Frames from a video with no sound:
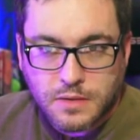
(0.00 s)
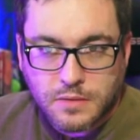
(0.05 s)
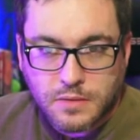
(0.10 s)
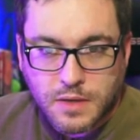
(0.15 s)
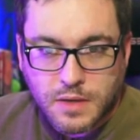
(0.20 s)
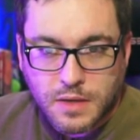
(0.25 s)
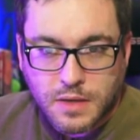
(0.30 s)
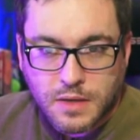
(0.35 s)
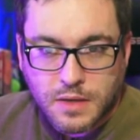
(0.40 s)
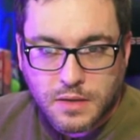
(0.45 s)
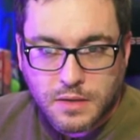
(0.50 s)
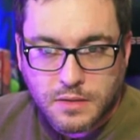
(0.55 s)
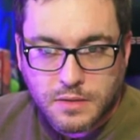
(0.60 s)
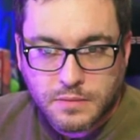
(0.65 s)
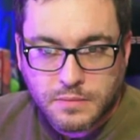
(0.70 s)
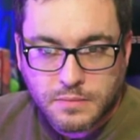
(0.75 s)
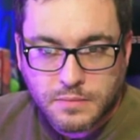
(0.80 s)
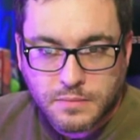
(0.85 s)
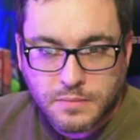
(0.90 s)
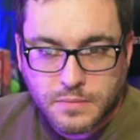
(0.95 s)
Okay.
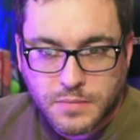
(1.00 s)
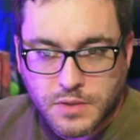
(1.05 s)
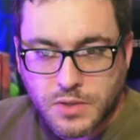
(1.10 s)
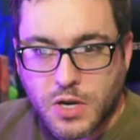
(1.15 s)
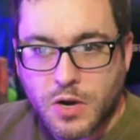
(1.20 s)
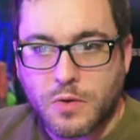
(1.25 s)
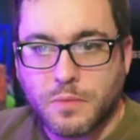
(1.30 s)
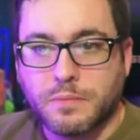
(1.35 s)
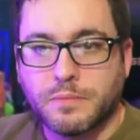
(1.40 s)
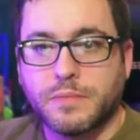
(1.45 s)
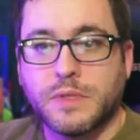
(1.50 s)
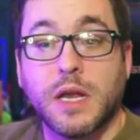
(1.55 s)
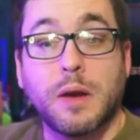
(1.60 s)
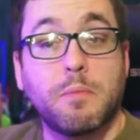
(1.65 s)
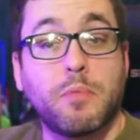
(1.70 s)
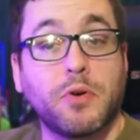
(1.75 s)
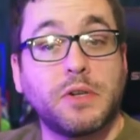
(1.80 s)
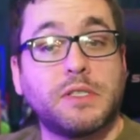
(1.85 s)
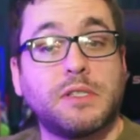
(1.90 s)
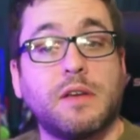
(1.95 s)
So
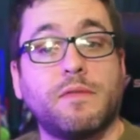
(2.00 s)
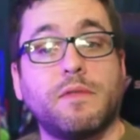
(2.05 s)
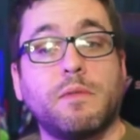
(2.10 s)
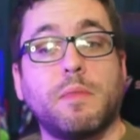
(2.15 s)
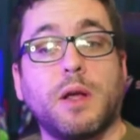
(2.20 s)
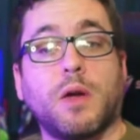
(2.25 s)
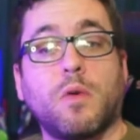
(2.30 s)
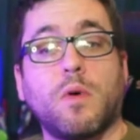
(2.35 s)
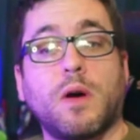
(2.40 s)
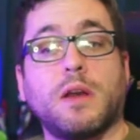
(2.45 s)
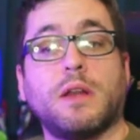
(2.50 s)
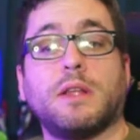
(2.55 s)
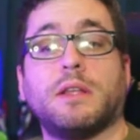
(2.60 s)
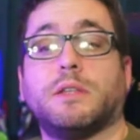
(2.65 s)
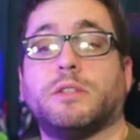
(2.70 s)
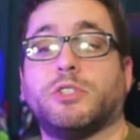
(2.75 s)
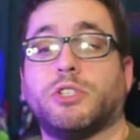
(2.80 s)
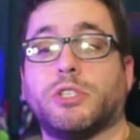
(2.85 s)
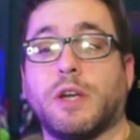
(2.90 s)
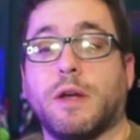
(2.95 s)
10.7 megawatt
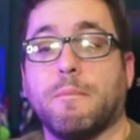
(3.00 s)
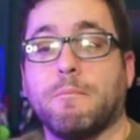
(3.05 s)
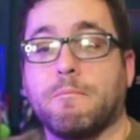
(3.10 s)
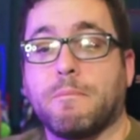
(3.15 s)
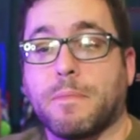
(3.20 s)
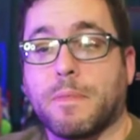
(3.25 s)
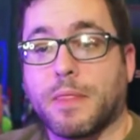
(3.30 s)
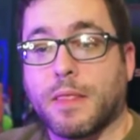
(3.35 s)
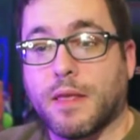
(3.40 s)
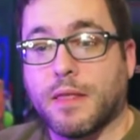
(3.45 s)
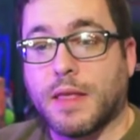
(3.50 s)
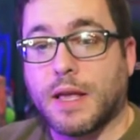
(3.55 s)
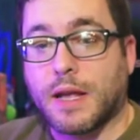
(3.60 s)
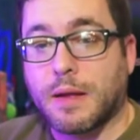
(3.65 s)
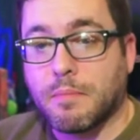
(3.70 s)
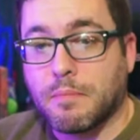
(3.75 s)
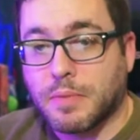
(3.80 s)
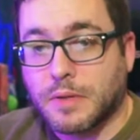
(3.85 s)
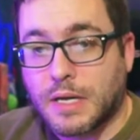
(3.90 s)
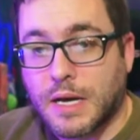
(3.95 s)
each. They
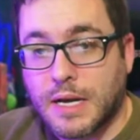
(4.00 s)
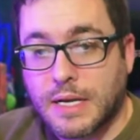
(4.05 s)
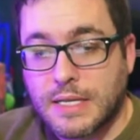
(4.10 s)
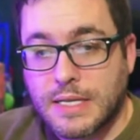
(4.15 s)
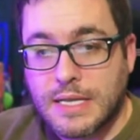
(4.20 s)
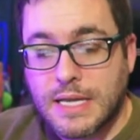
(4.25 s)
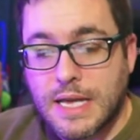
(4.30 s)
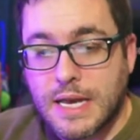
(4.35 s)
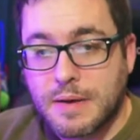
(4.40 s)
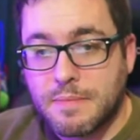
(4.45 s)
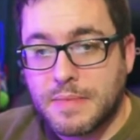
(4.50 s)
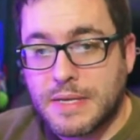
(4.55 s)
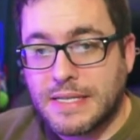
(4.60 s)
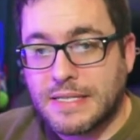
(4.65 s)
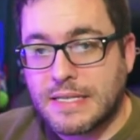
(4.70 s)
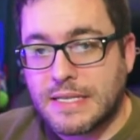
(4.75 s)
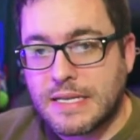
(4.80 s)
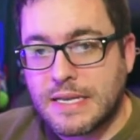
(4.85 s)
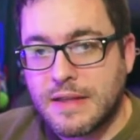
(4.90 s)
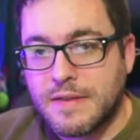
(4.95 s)
can blind the
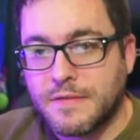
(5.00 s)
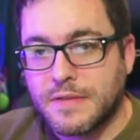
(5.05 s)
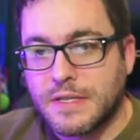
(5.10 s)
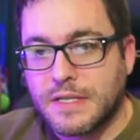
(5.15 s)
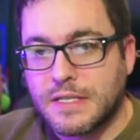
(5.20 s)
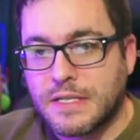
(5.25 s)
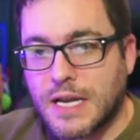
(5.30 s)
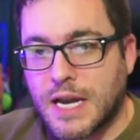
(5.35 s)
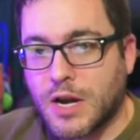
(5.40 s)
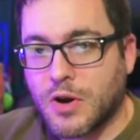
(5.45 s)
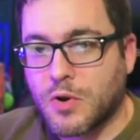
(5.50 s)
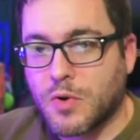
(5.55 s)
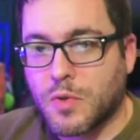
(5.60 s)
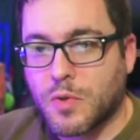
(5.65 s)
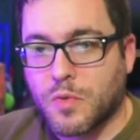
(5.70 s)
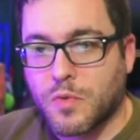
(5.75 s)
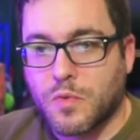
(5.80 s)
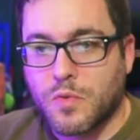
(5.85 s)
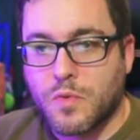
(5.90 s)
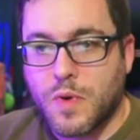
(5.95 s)
enemies and even tear
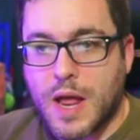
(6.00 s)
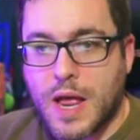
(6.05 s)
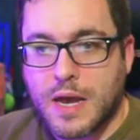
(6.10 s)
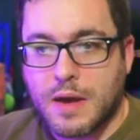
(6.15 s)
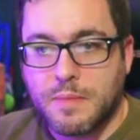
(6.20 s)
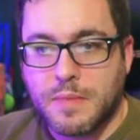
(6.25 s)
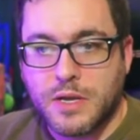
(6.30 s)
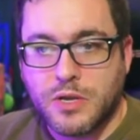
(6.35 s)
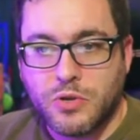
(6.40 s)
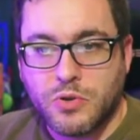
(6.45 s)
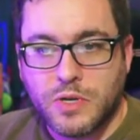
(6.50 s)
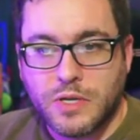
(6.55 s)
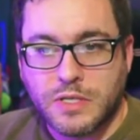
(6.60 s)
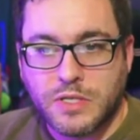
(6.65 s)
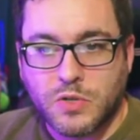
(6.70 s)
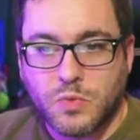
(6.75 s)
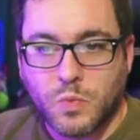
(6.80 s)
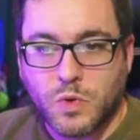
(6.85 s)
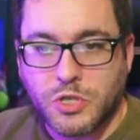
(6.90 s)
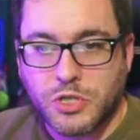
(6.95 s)
through enemy
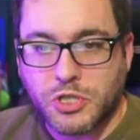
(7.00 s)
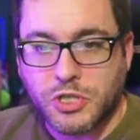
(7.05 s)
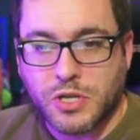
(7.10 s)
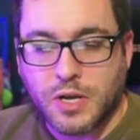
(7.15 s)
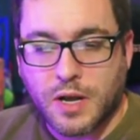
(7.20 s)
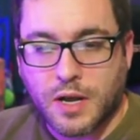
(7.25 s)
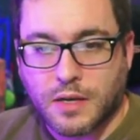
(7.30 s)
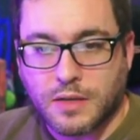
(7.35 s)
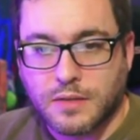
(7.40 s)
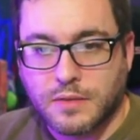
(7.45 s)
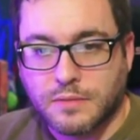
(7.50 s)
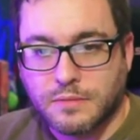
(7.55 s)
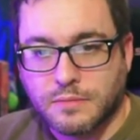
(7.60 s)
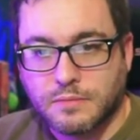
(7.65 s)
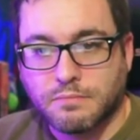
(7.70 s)
units in one shot.